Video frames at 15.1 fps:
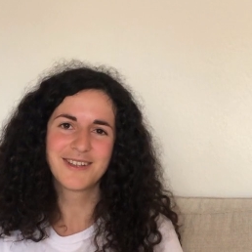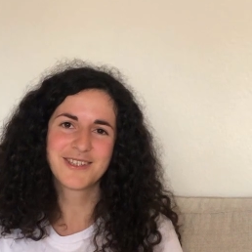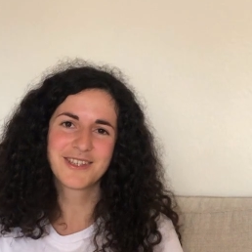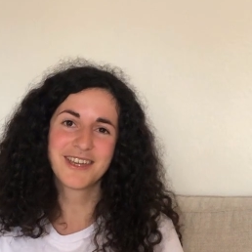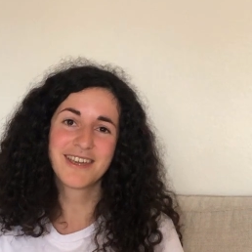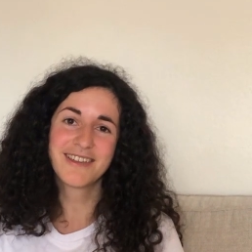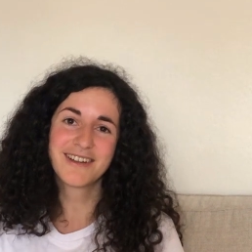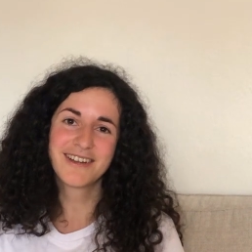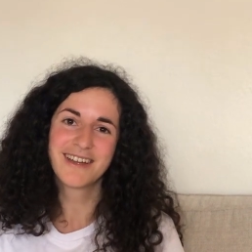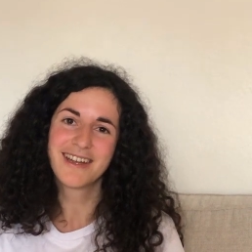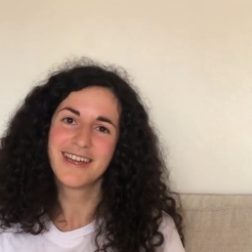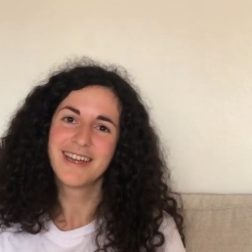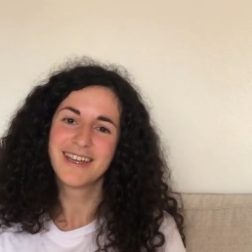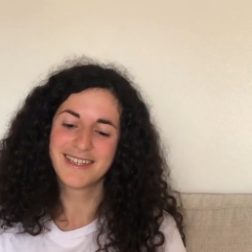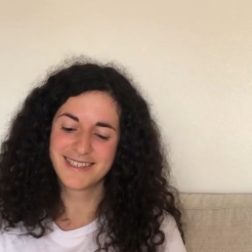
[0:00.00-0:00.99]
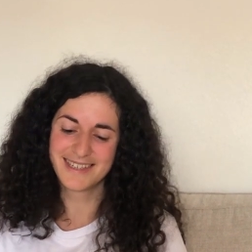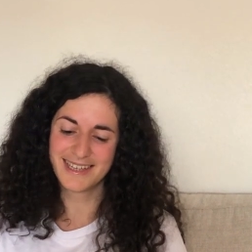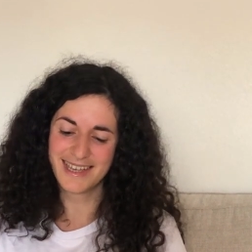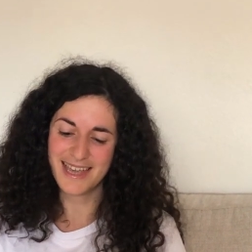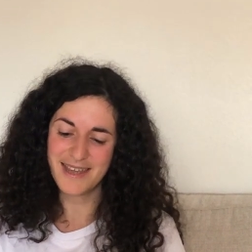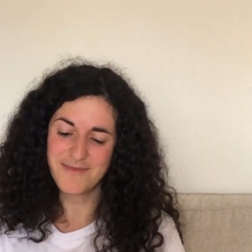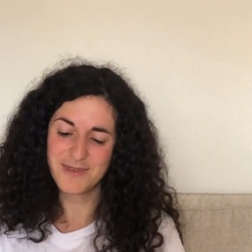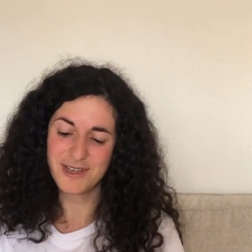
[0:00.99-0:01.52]
Altogether, it's a
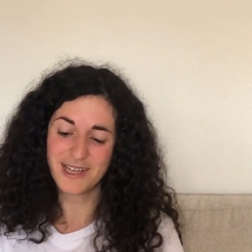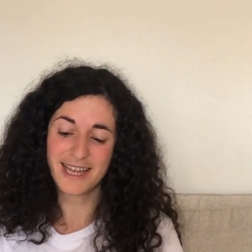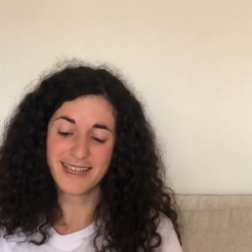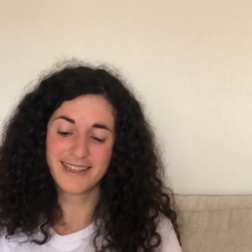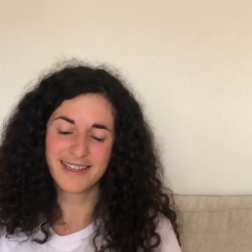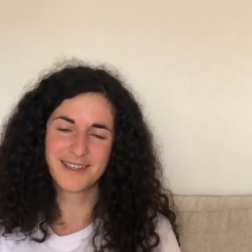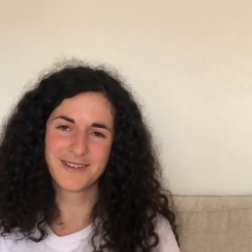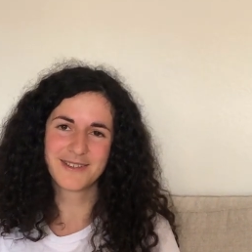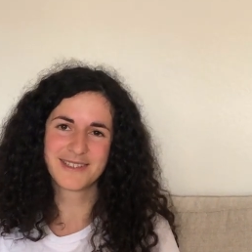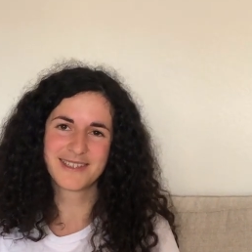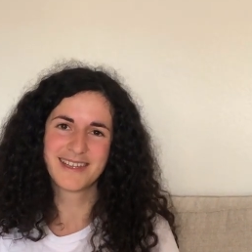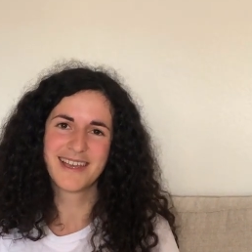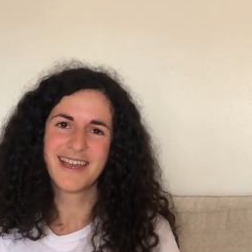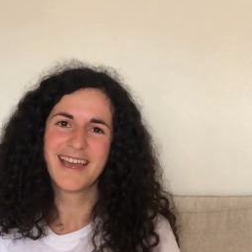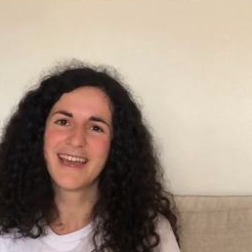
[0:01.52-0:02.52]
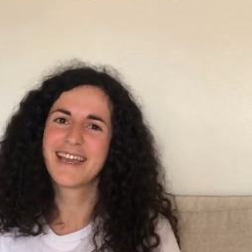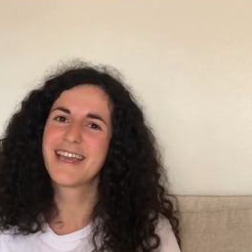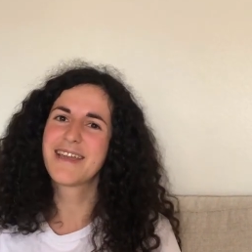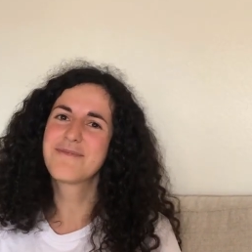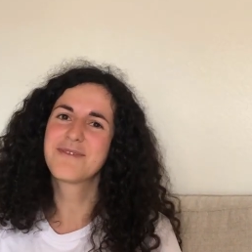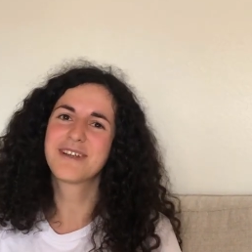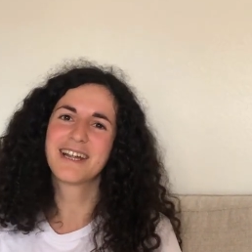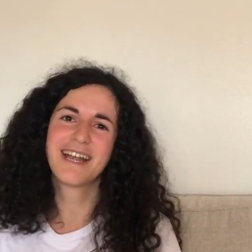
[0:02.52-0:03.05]
game you can't lose, a
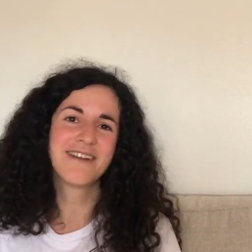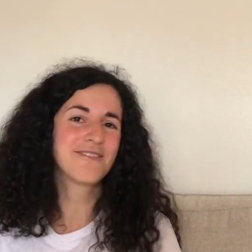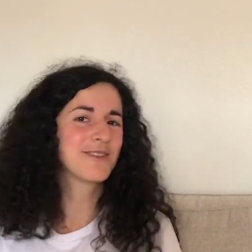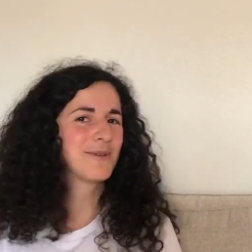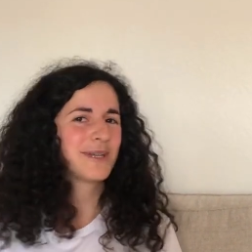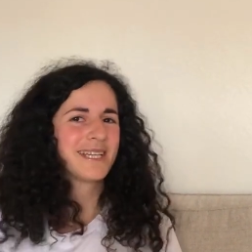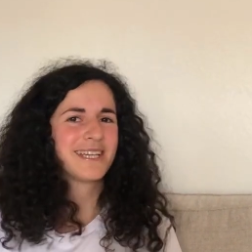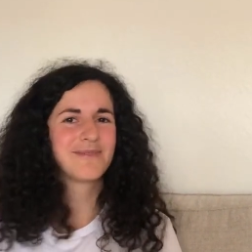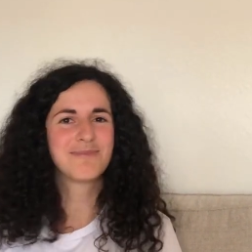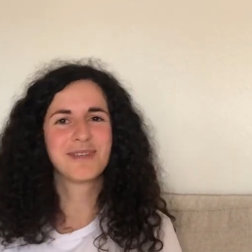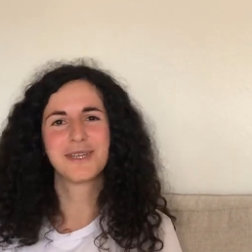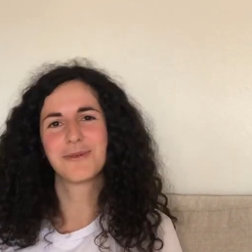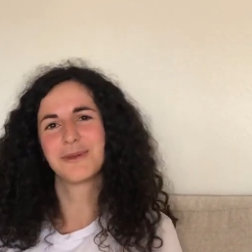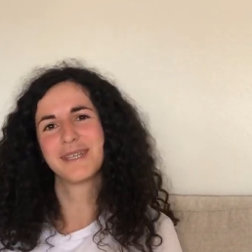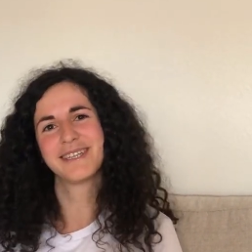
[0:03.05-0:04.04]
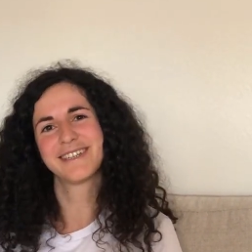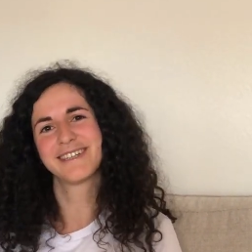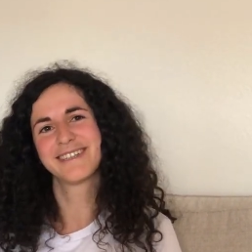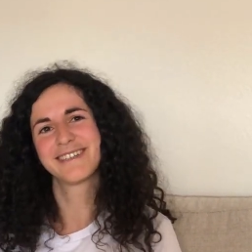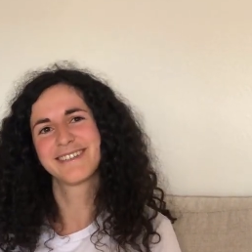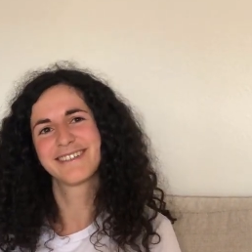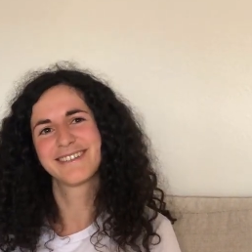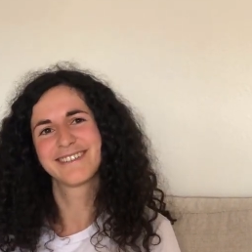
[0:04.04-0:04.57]
game where everyone can be a winner.